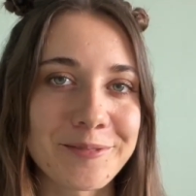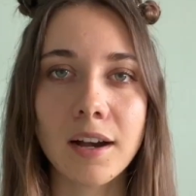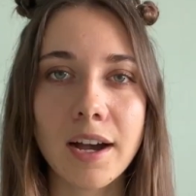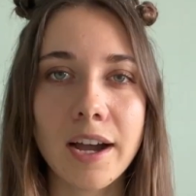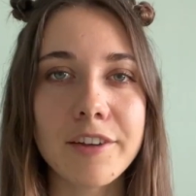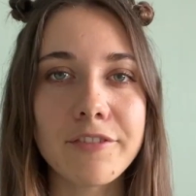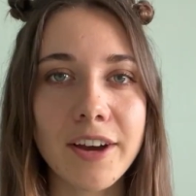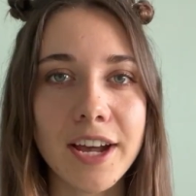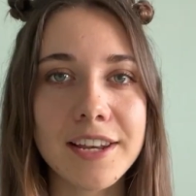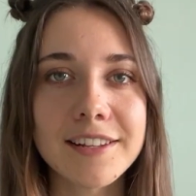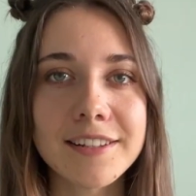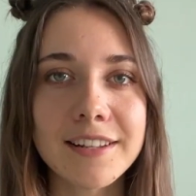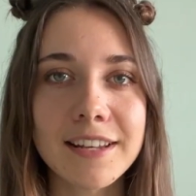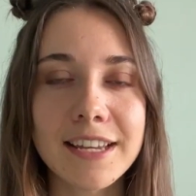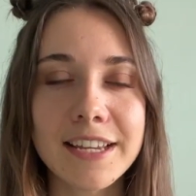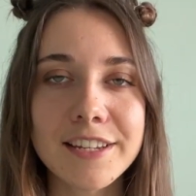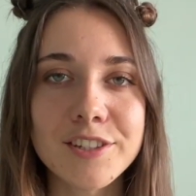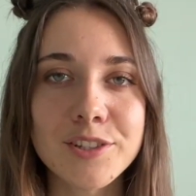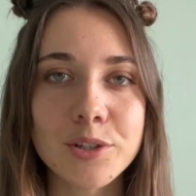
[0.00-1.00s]
I've added the
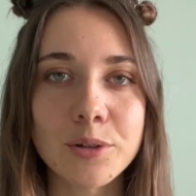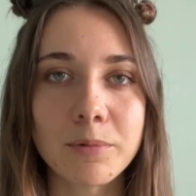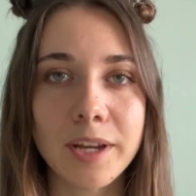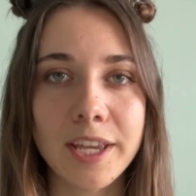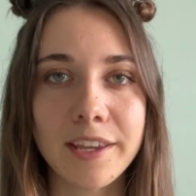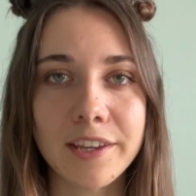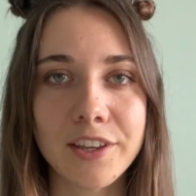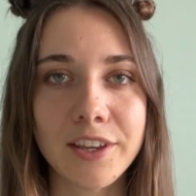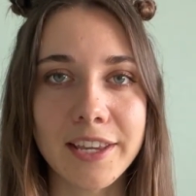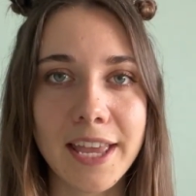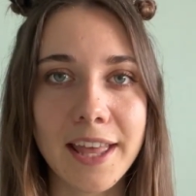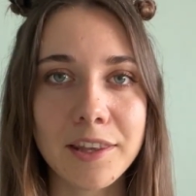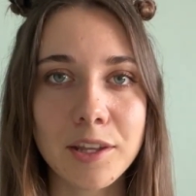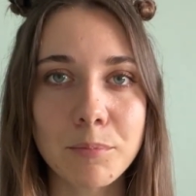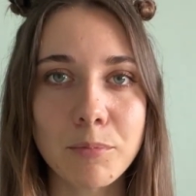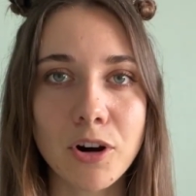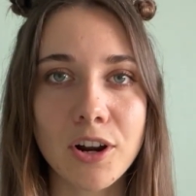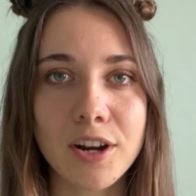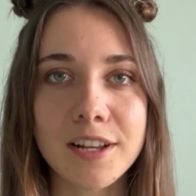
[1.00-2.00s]
links to where you can get the
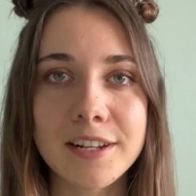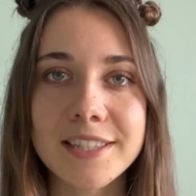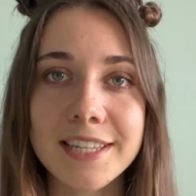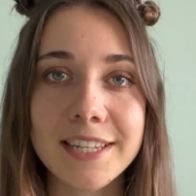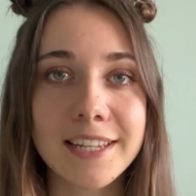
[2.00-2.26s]
products